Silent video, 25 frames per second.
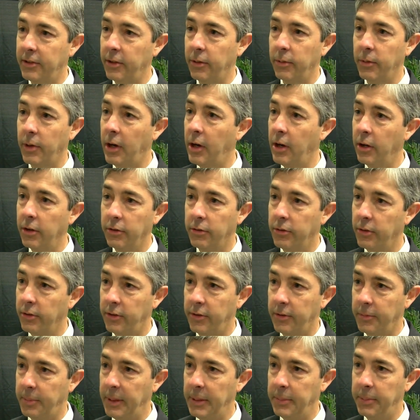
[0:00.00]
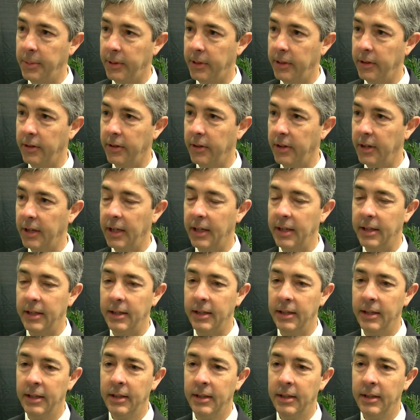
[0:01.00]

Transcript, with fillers: There were hundreds of people here today.